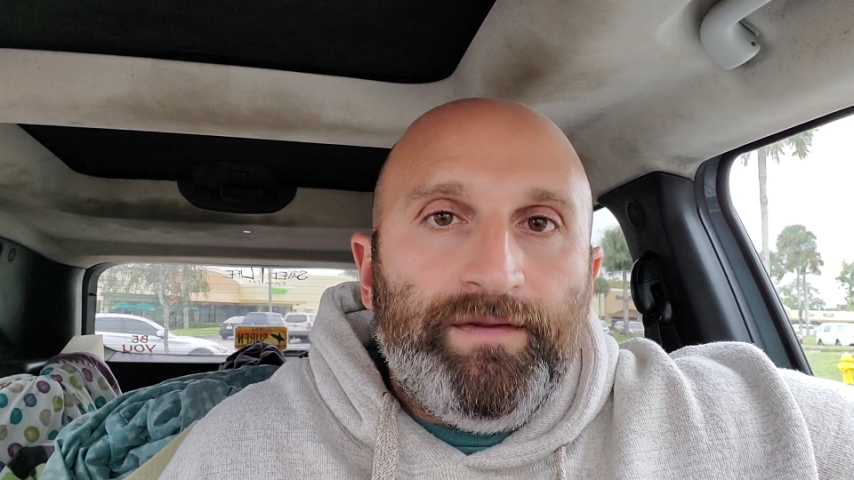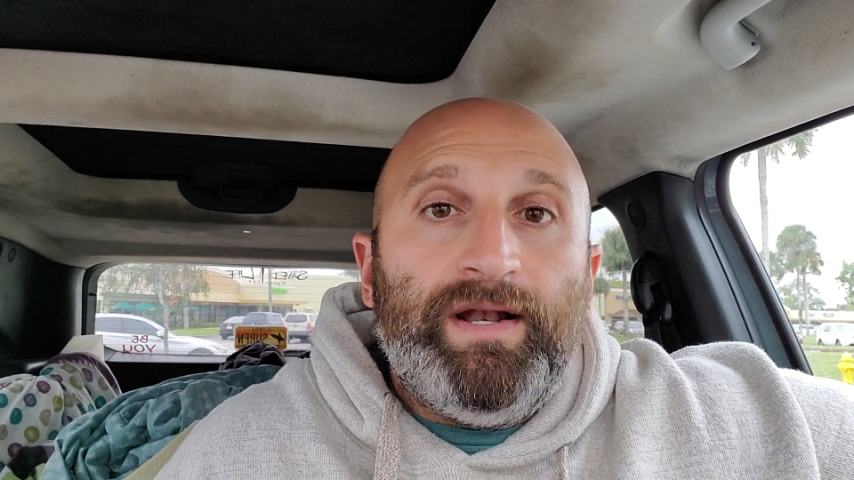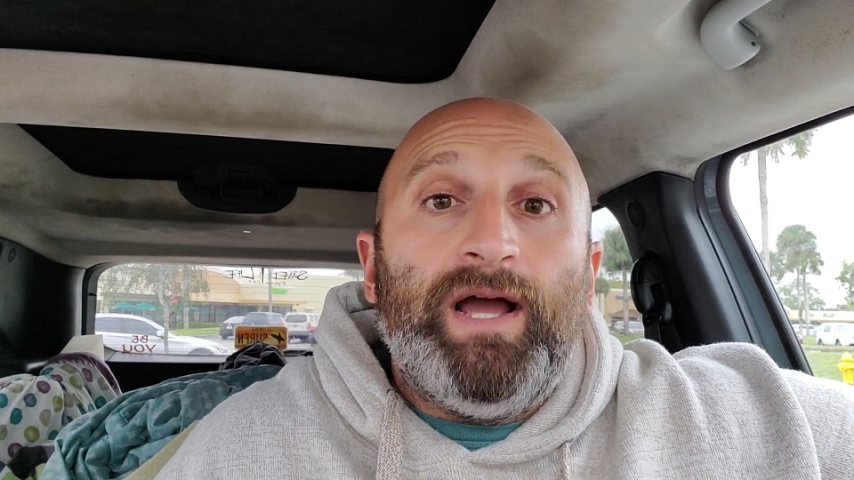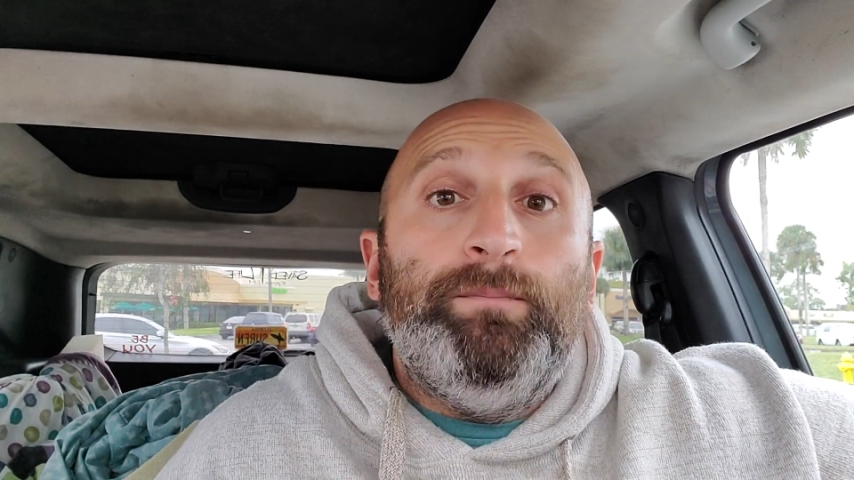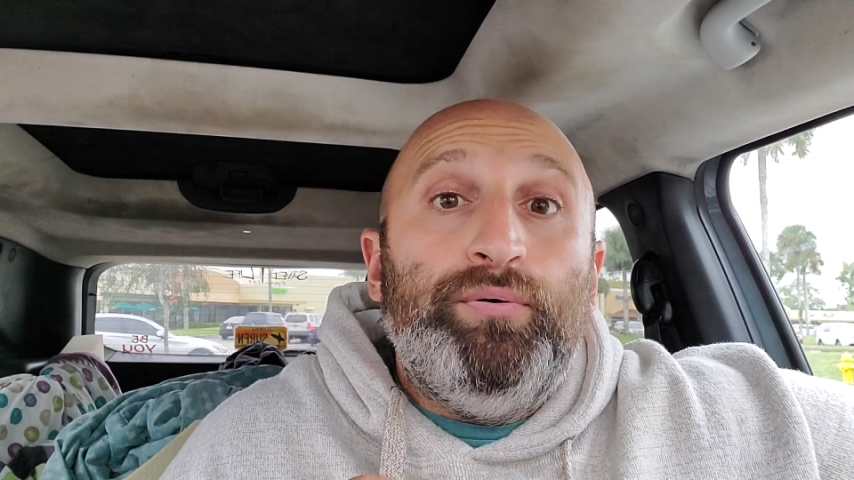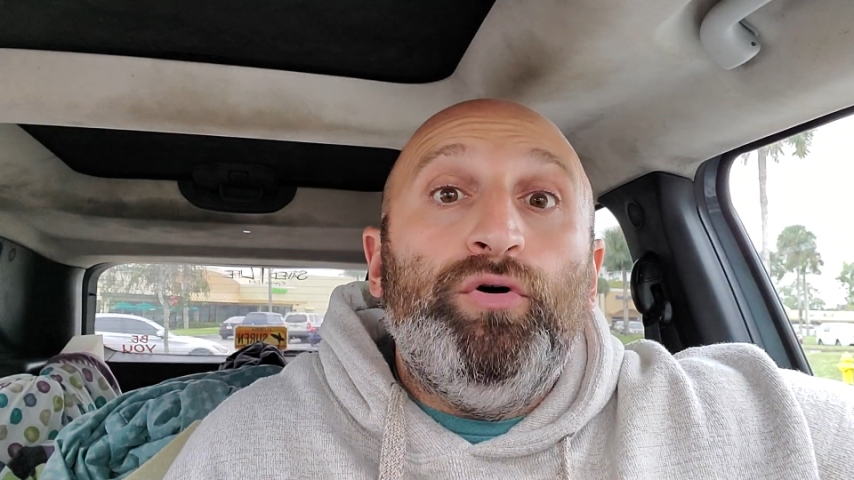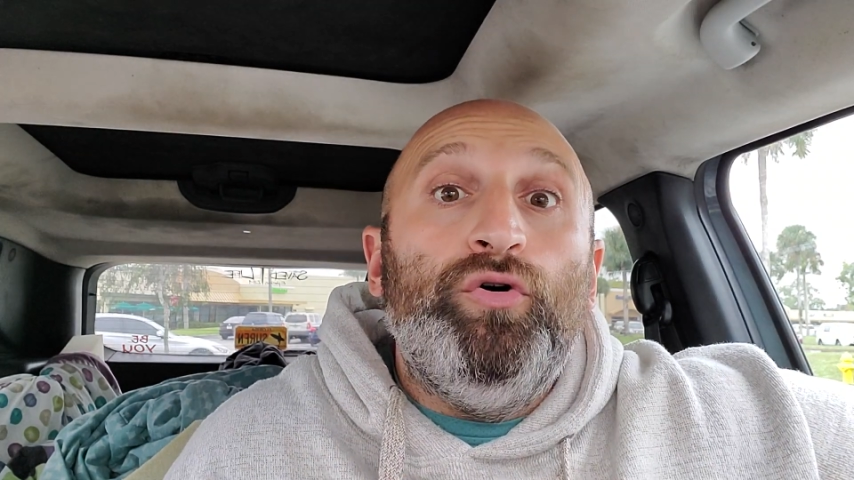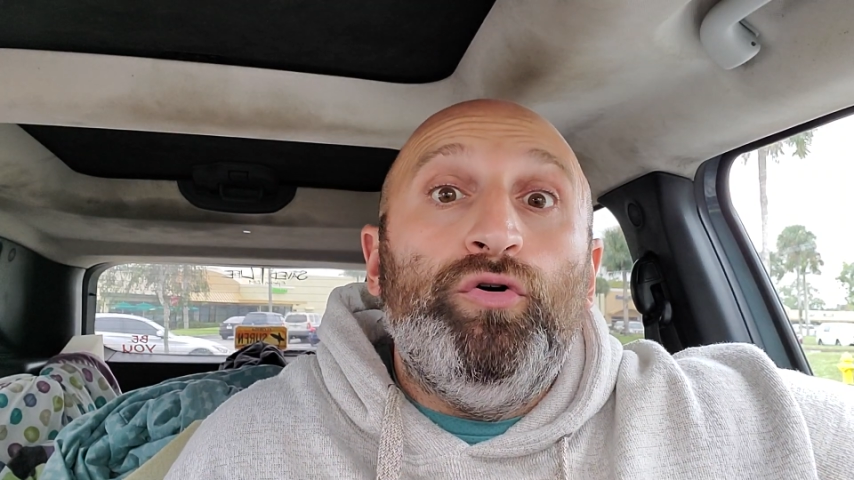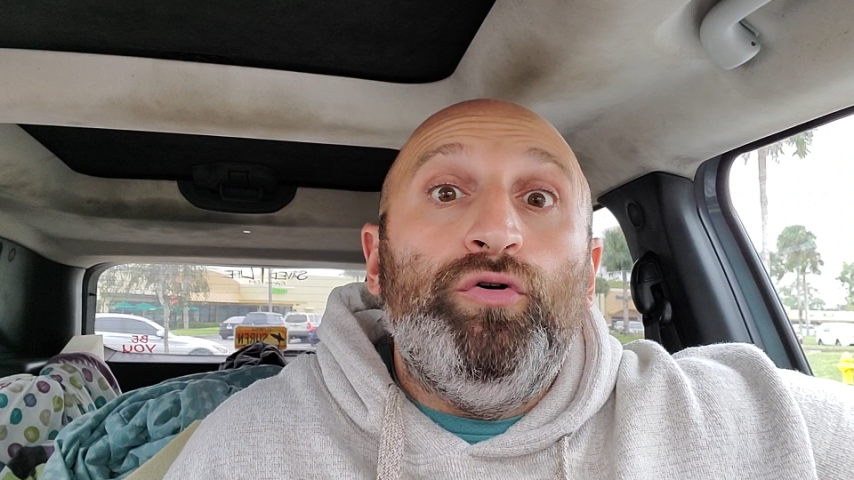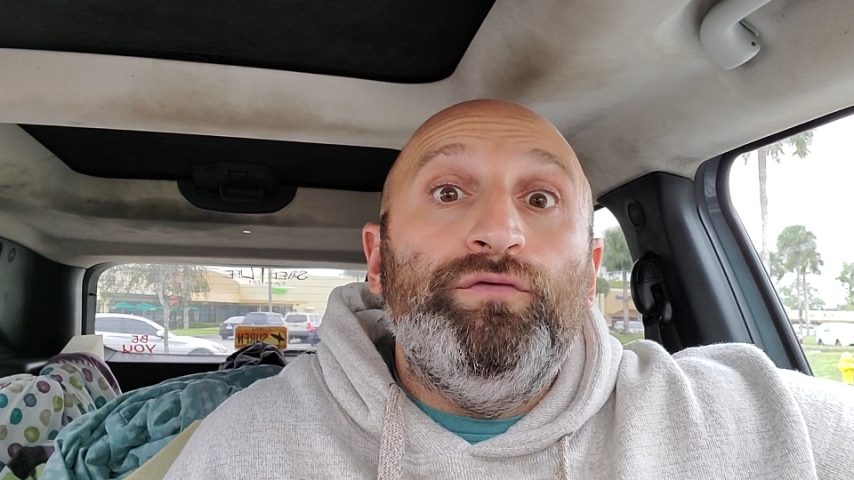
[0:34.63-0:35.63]
that I
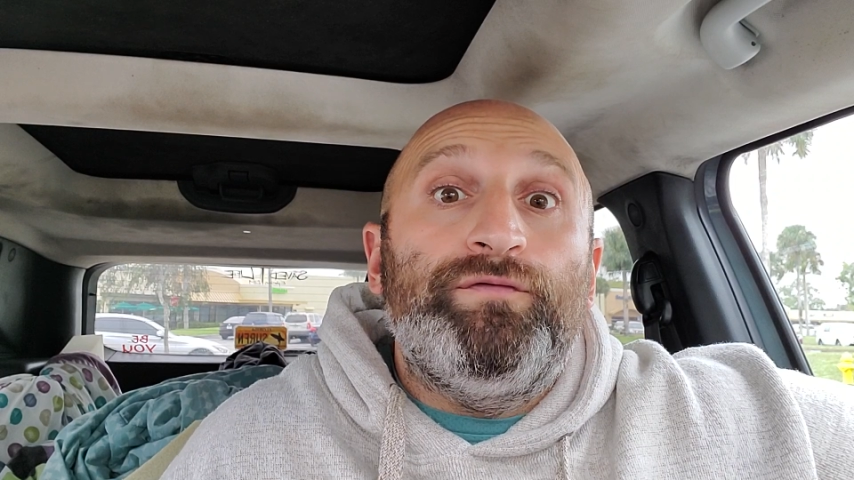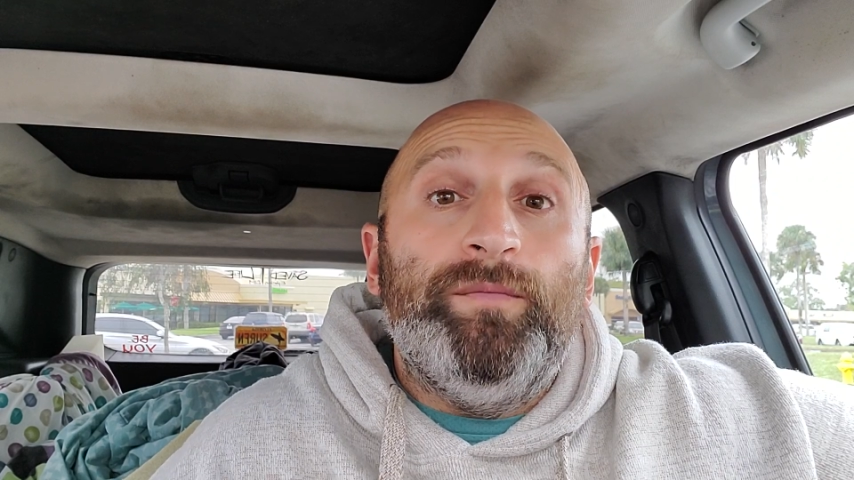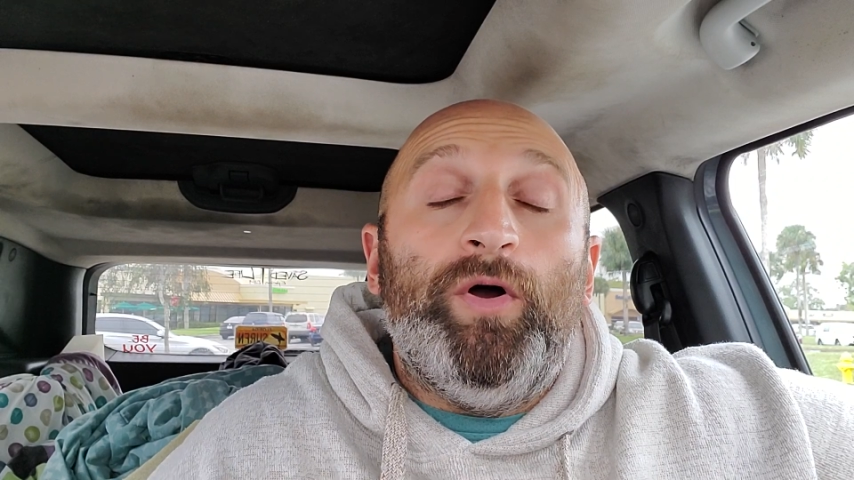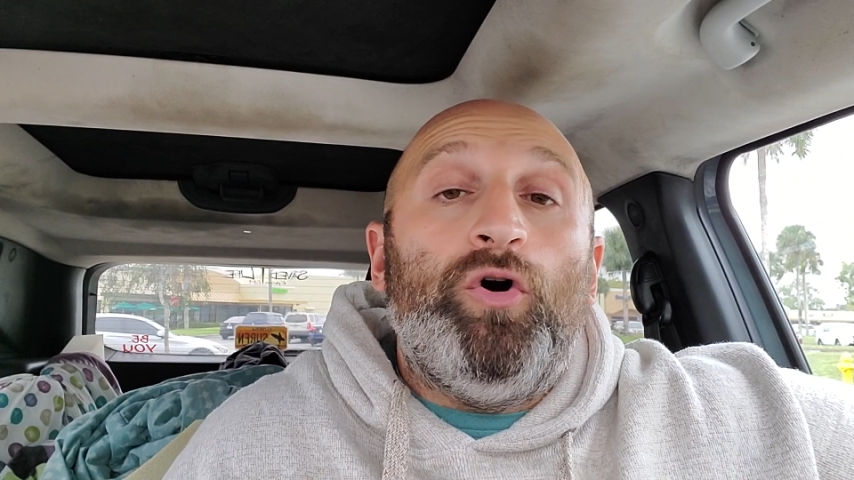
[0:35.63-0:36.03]
pulled from the